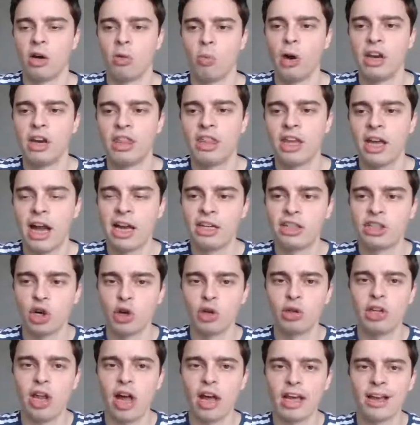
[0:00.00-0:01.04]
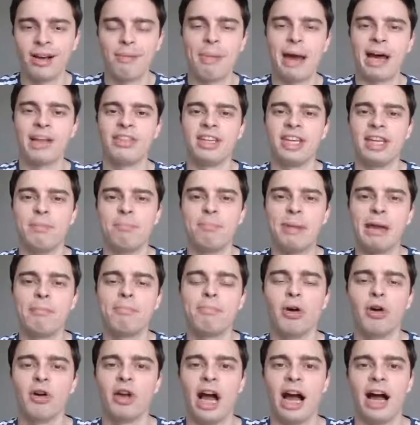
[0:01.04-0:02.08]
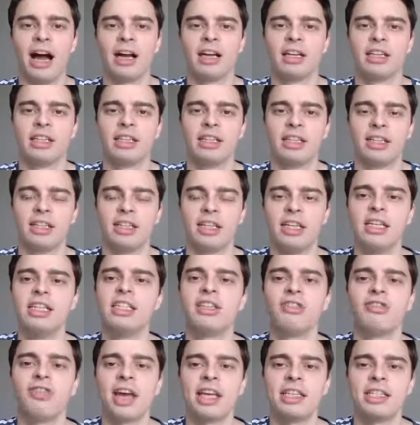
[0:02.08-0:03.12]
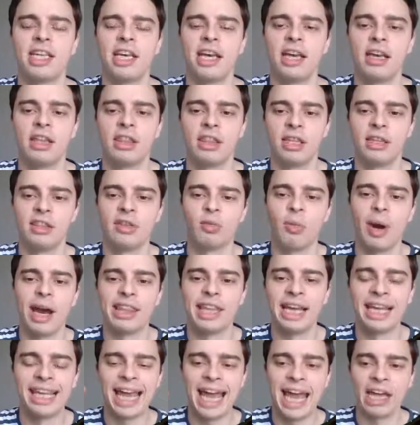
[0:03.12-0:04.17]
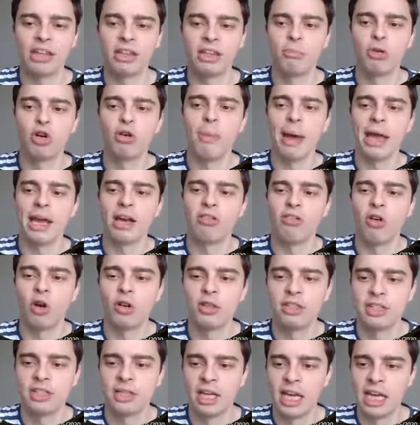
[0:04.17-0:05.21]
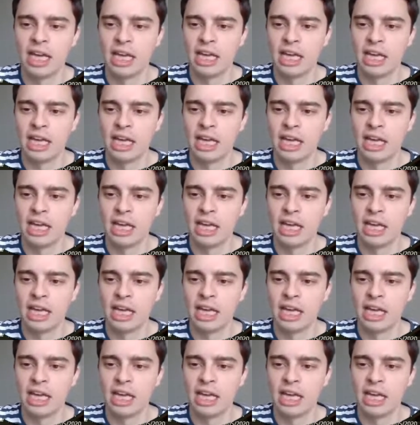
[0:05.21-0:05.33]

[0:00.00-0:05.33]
One thing I don't like about the BetBurger interface here, the way they lay out the bookmaker odds,